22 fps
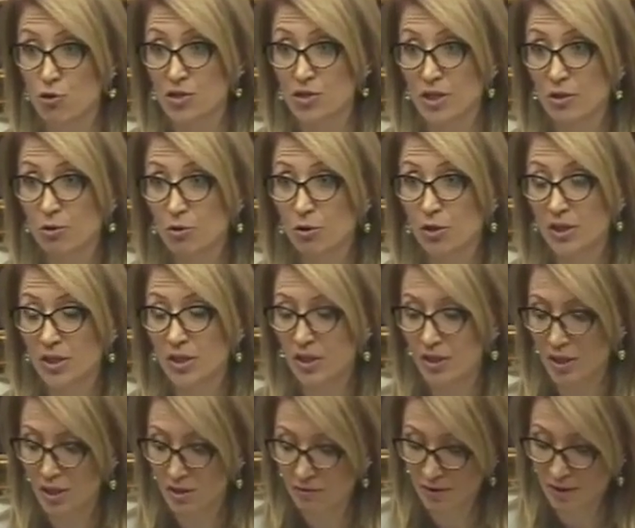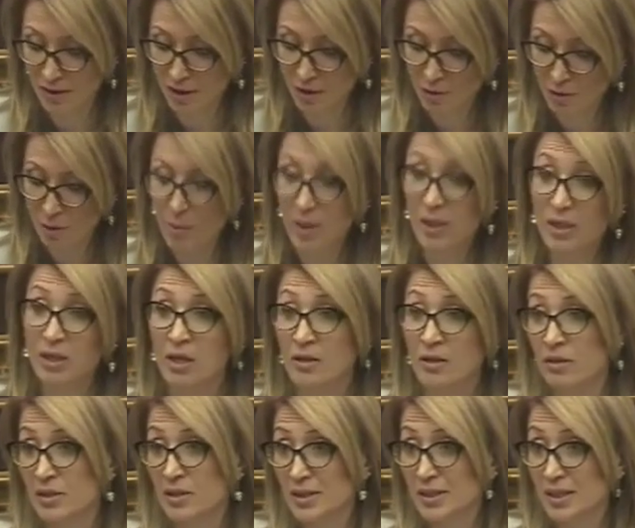interest rates. There are
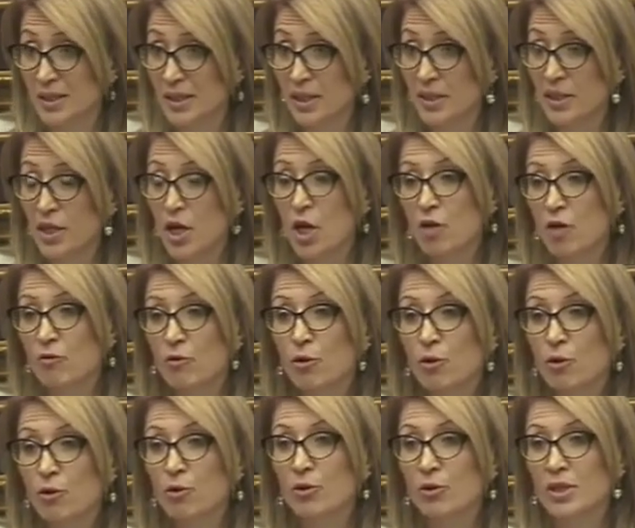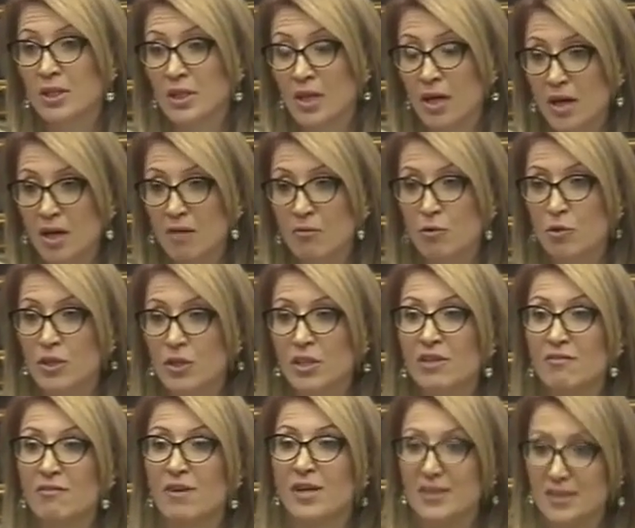certain risks that should be reduced,
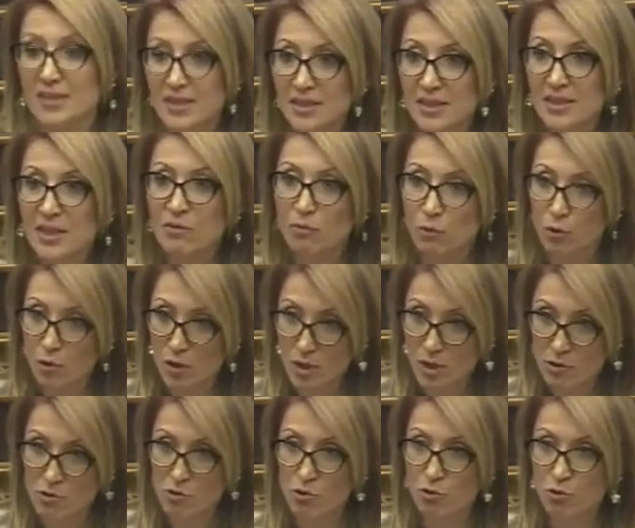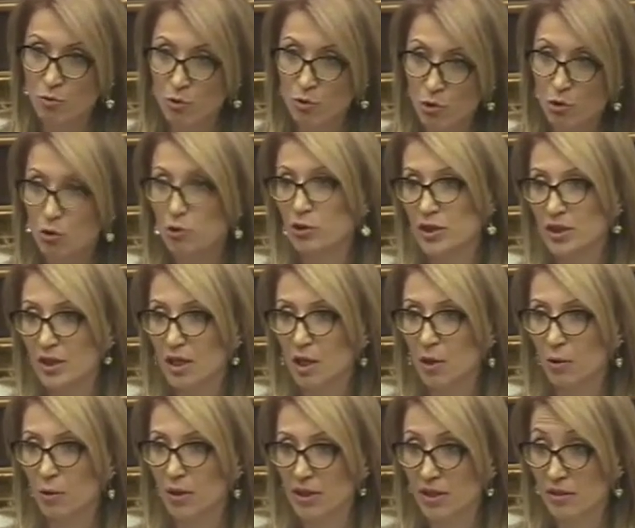which will lead in
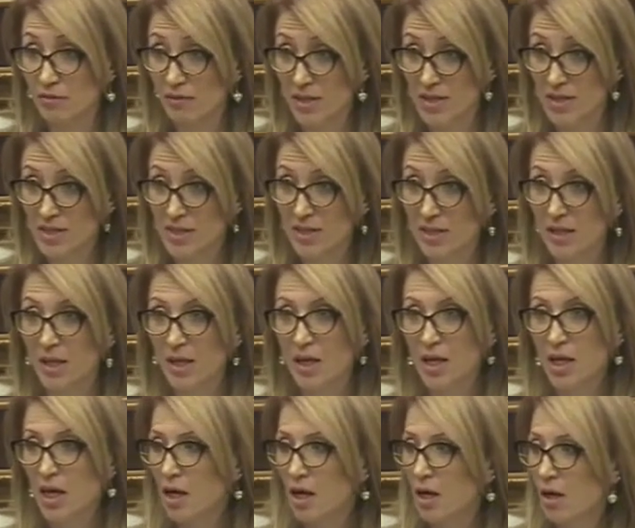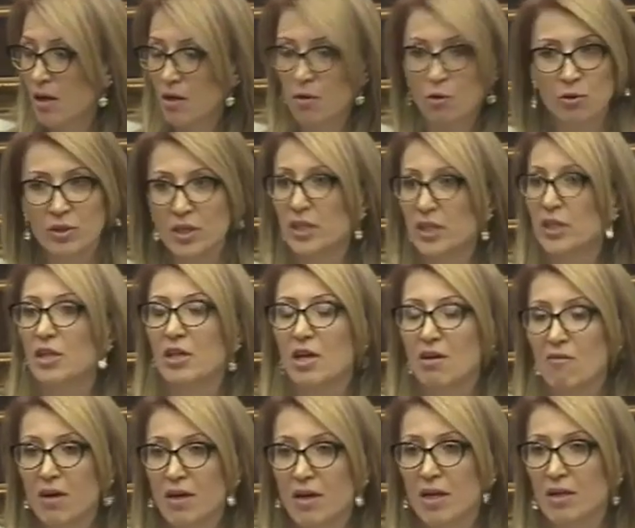lower interest. The
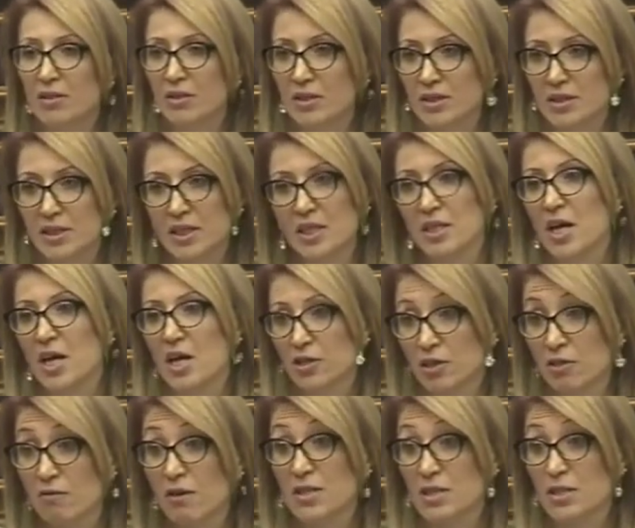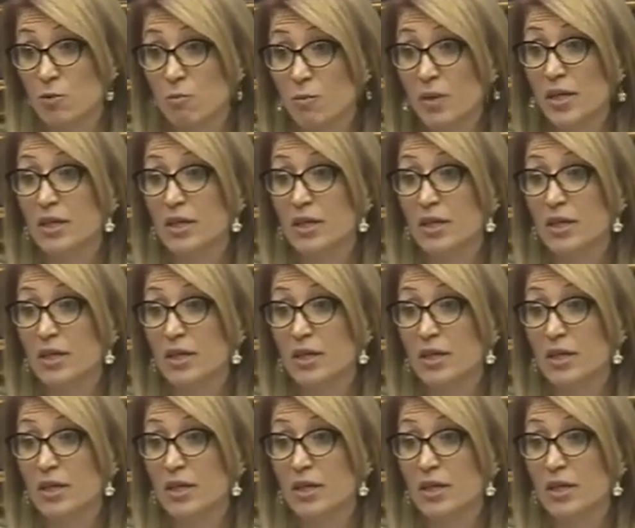legal risks are at least